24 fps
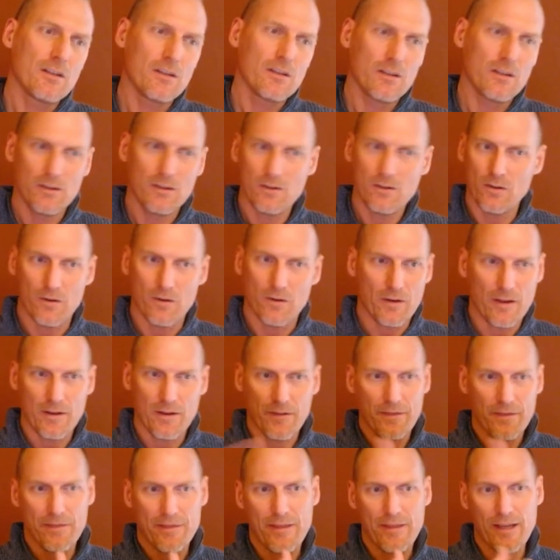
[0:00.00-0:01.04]

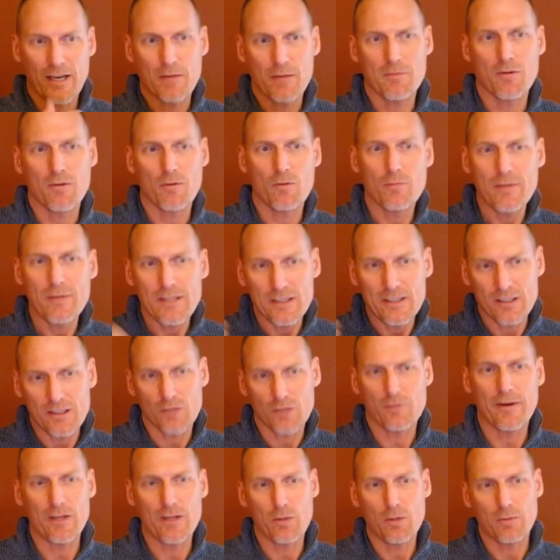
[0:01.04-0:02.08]
then I'm immediately
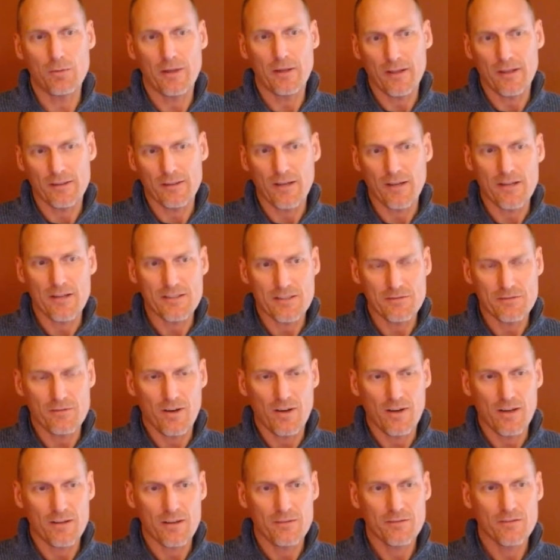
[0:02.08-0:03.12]
ready to play like knight
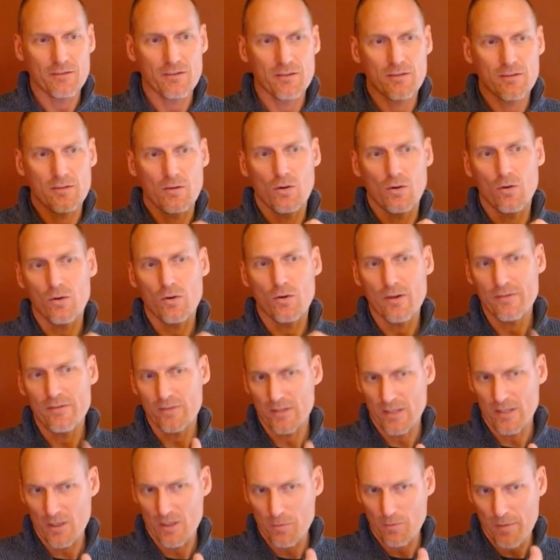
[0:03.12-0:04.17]
c5, or even
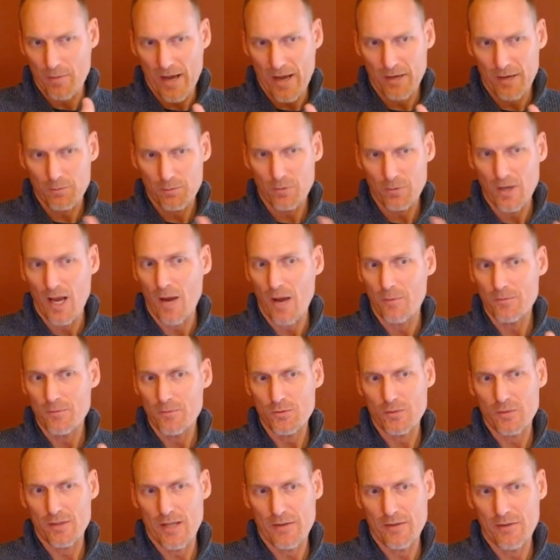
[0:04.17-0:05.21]
to hit back
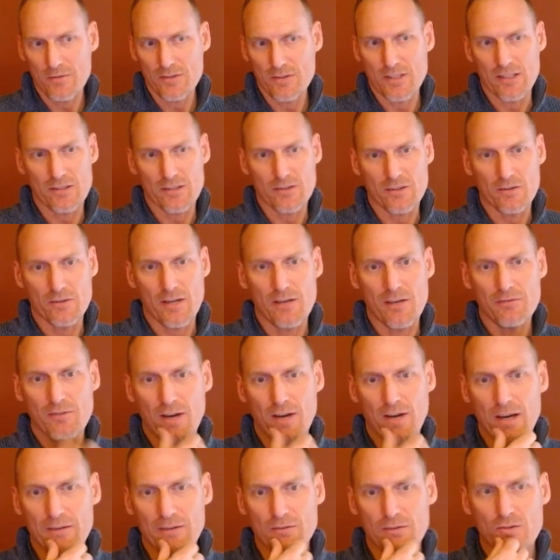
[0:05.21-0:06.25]
perhaps with f6 or
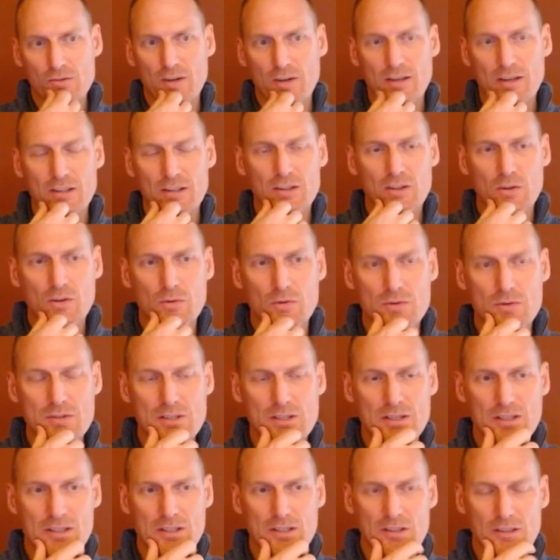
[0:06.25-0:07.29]
f5 to try to close
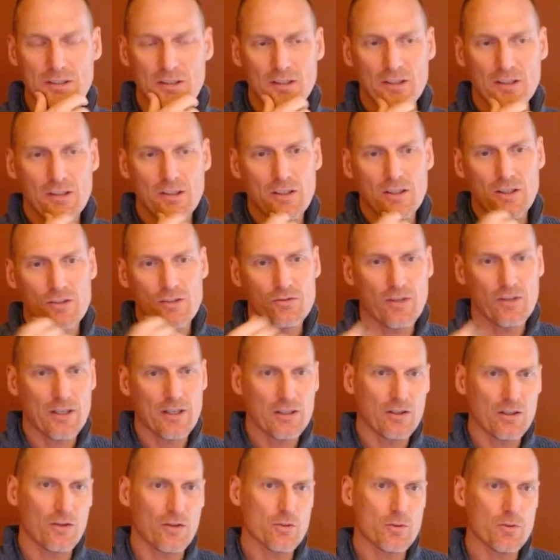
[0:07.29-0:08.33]
the
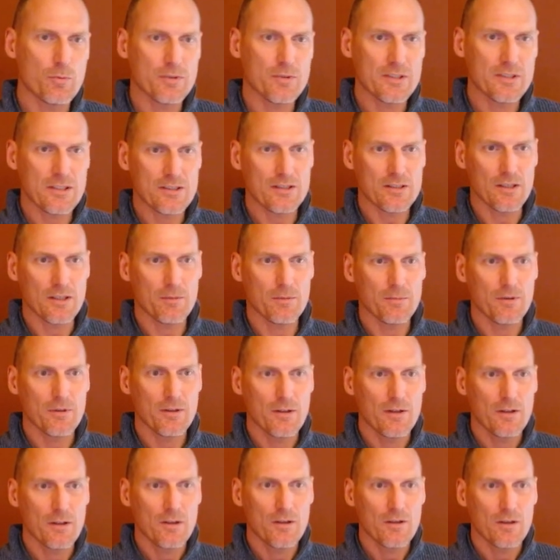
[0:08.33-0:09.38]
position up.
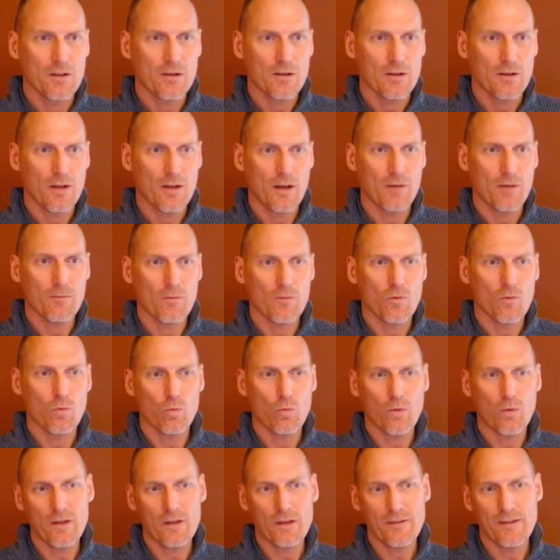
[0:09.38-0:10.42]

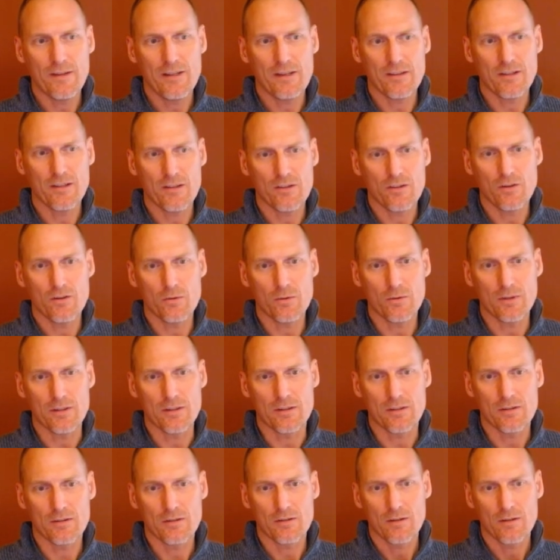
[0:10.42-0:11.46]
One thing that you would,